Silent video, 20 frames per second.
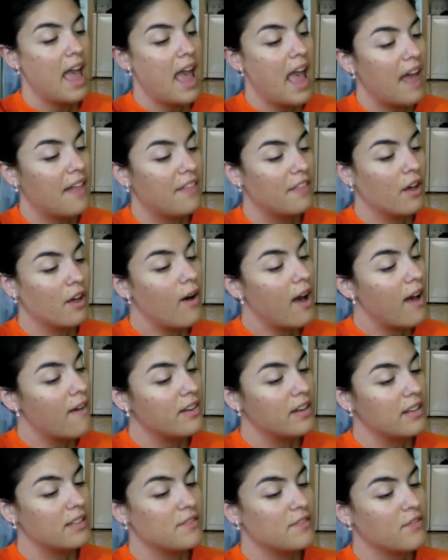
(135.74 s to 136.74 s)
And though
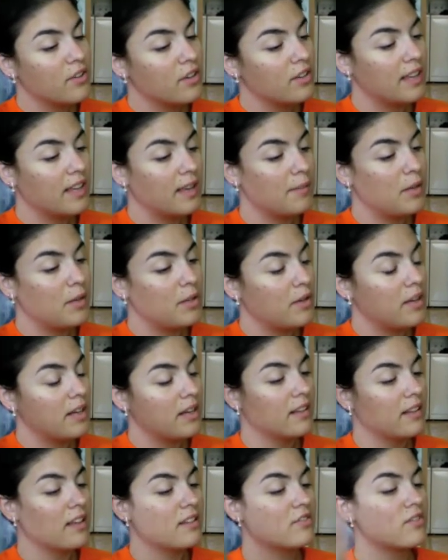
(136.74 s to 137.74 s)
evidence for a link between
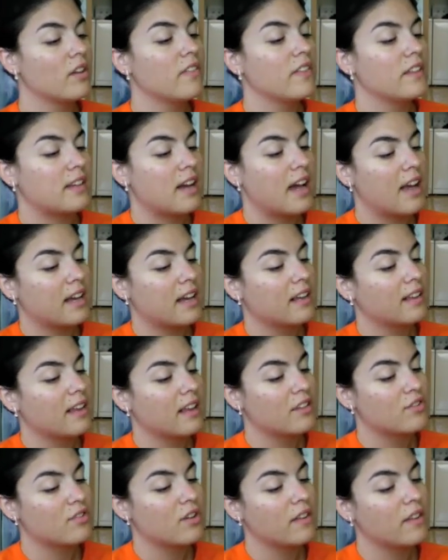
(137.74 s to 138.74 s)
cholesterol in the diet and
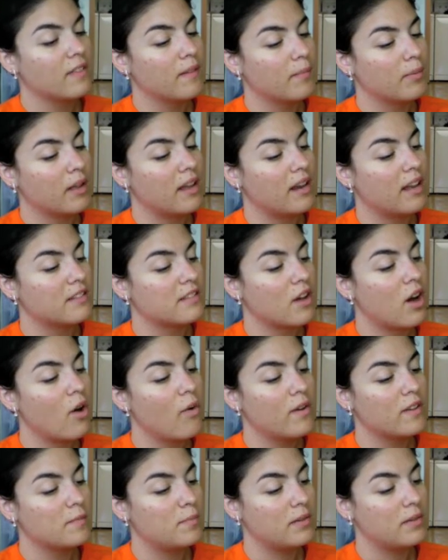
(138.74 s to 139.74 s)
cholesterol in the blood has
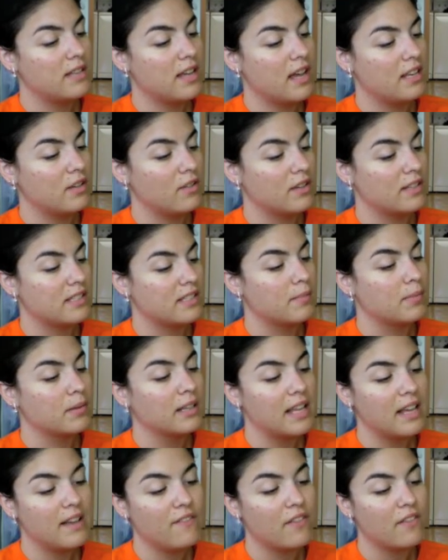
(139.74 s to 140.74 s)
always been tenuous, the
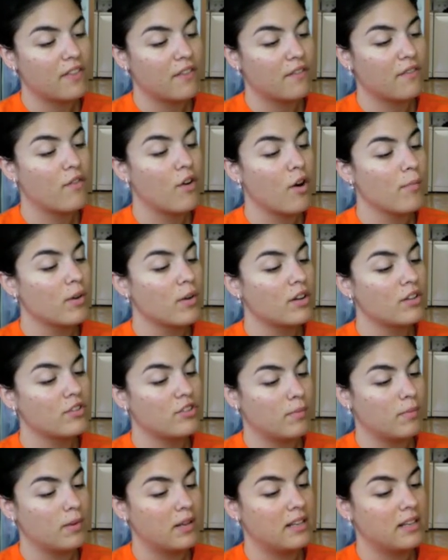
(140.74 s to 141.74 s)
belief that the former
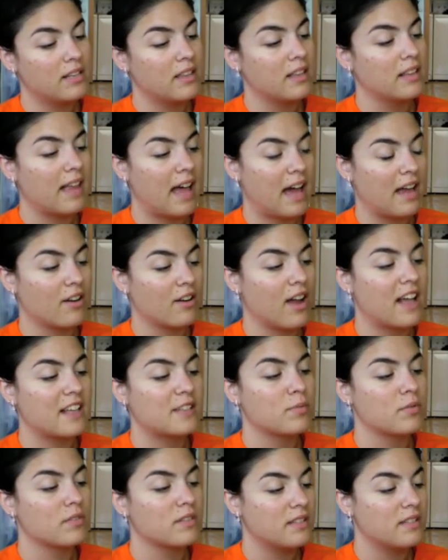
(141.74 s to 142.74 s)
contributed to the latter has
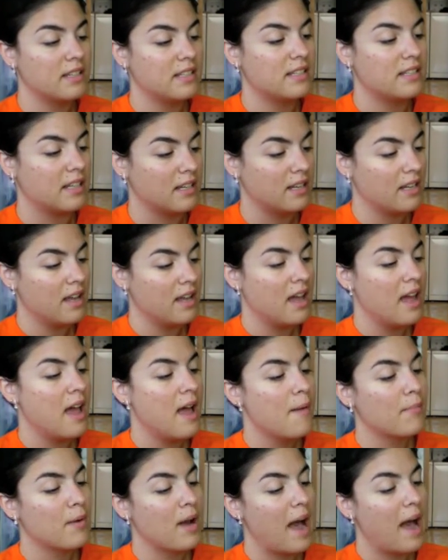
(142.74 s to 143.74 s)
persisted,
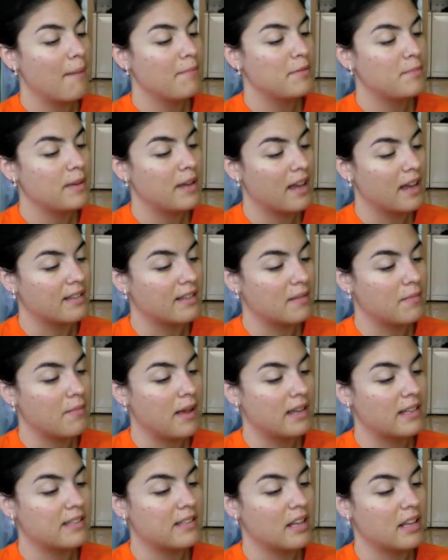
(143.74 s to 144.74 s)
perhaps because it
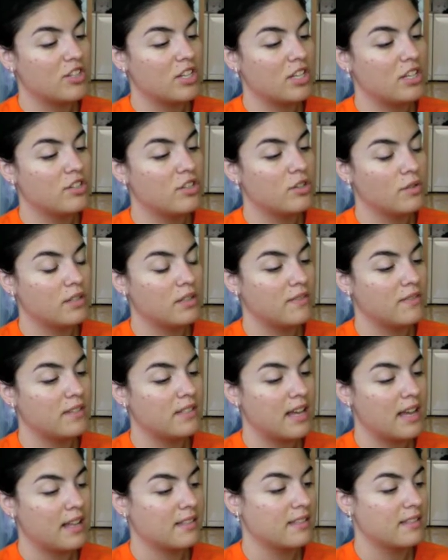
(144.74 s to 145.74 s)
makes such intuitive
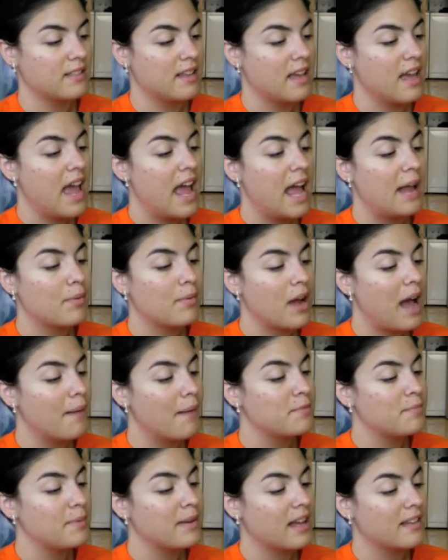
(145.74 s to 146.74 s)
sense, and
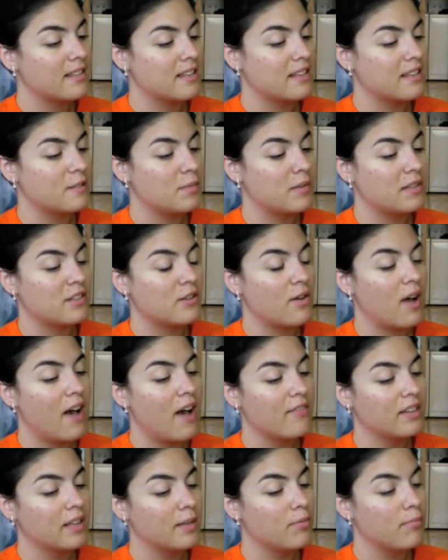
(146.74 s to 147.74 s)
perhaps because it has been so
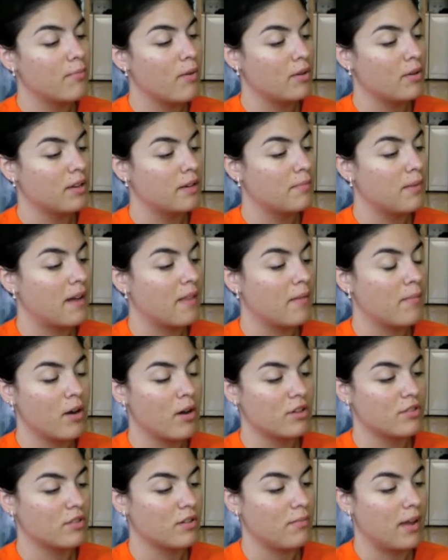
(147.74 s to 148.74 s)
heavily promoted by the
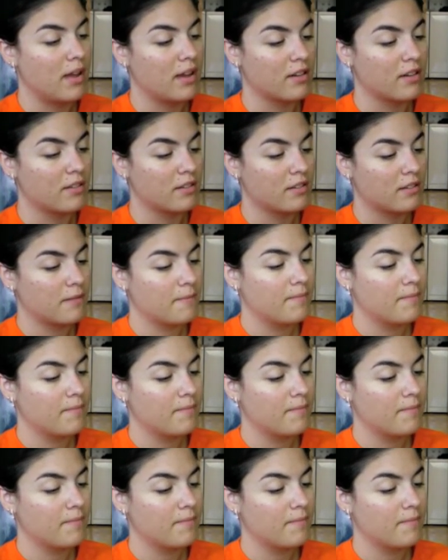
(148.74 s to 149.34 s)
margarine makers.